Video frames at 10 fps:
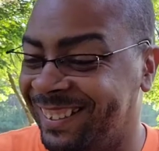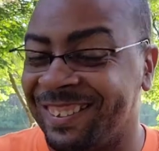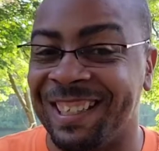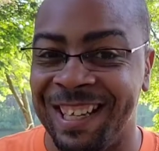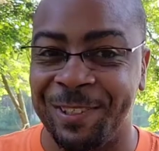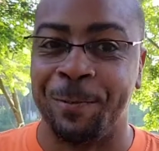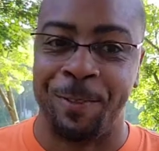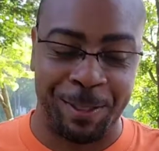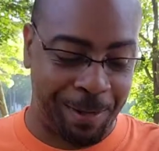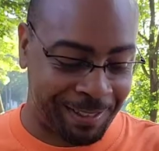so yeah, I do
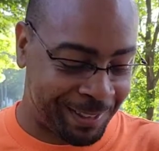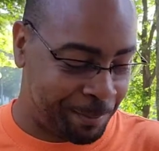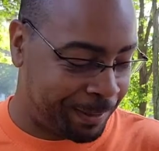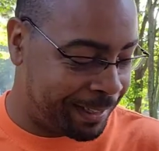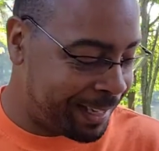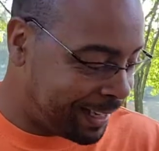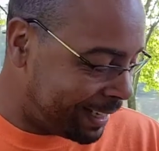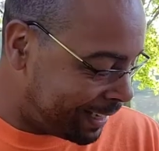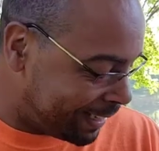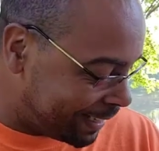fish back there. But
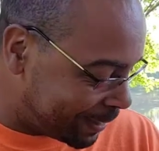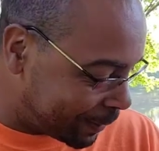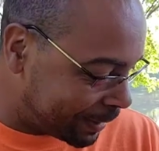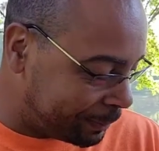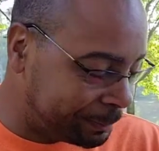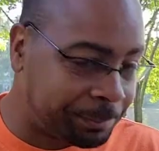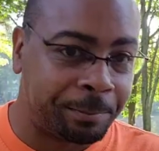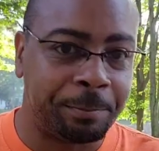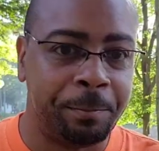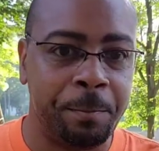anyway,
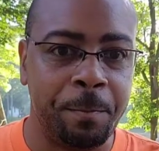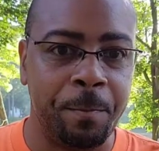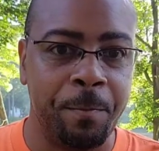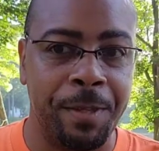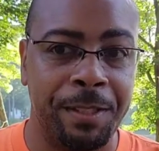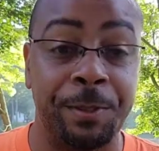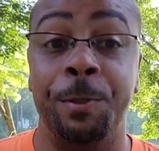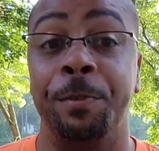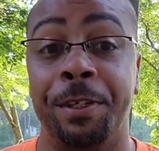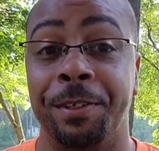to
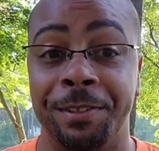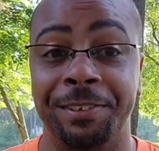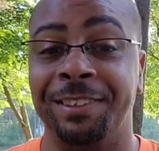the video.